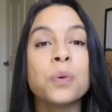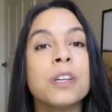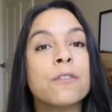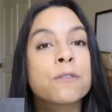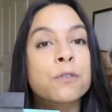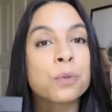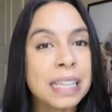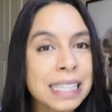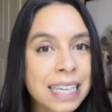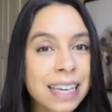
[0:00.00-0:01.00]
you can
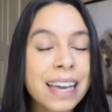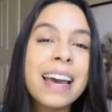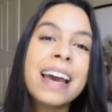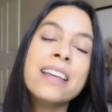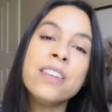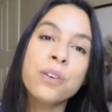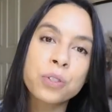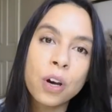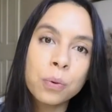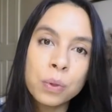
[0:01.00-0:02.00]
freeze it and then your
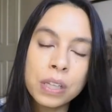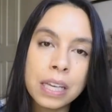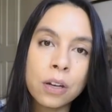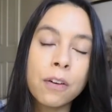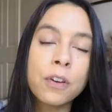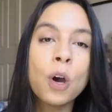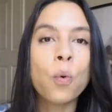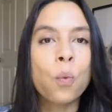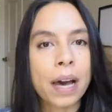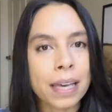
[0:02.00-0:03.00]
dog will lick it
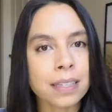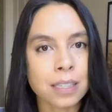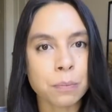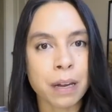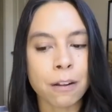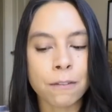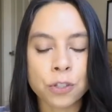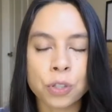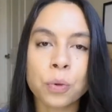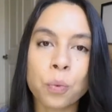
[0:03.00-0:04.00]
off. Why is this
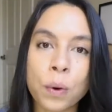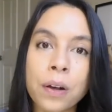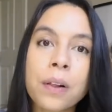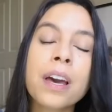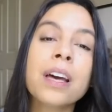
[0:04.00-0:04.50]
beneficial? Well,